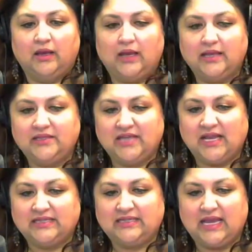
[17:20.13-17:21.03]
A
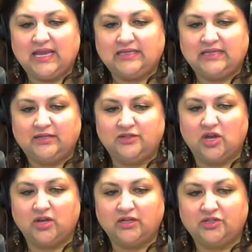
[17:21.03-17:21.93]
judge says
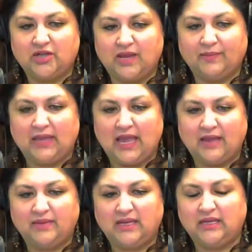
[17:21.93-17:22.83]
Donald Trump
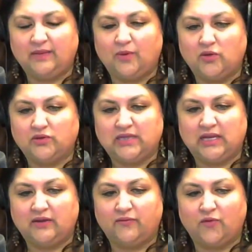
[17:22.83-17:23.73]
can be deposed
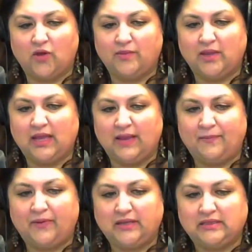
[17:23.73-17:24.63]
in a former
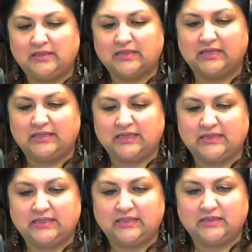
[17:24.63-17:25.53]
apprentice
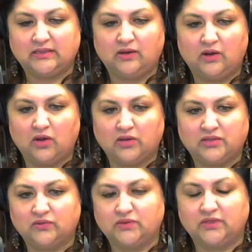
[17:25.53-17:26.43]
contestant's
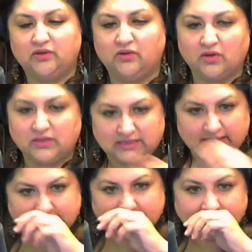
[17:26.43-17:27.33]
lawsuit. A New York
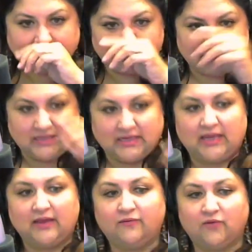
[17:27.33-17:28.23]
State judge on Monday
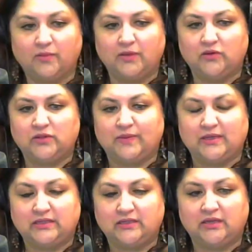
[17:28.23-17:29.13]
gave former US
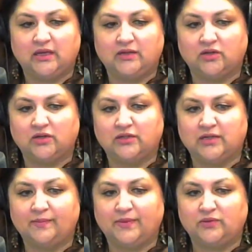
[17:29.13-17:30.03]
President uh, Donald
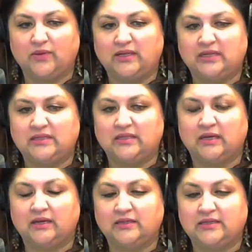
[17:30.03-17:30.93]
Trump a 20,
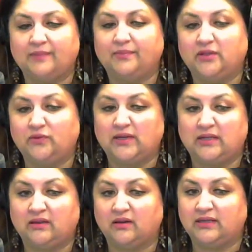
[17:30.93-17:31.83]
uh, December
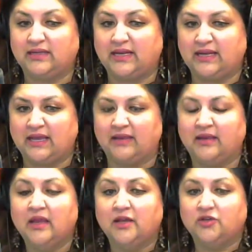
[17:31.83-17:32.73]
23rd deadline
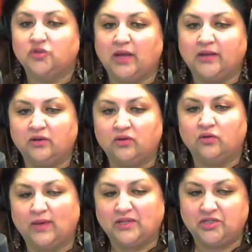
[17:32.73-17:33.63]
to undergo
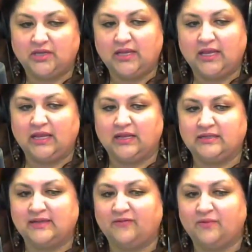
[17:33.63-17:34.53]
questioning in a
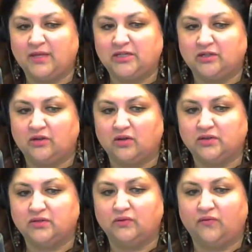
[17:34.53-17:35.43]
defamation
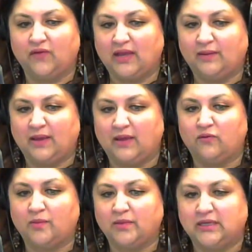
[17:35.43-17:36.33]
lawsuit filed by a
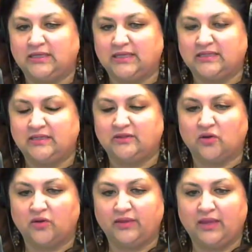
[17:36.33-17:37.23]
former contestant
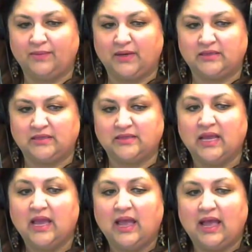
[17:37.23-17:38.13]
on The Apprentice
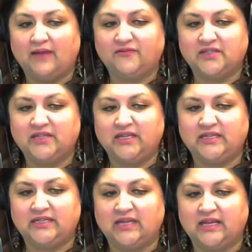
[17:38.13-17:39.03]
after he
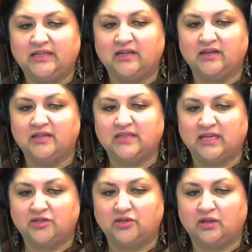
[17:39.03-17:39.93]
denied her
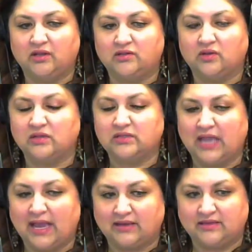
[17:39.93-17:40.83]
sexual assault
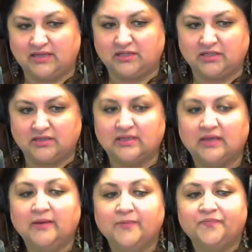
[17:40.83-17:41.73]
accusations.
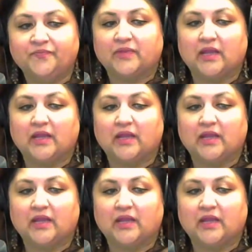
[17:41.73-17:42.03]
Hmm.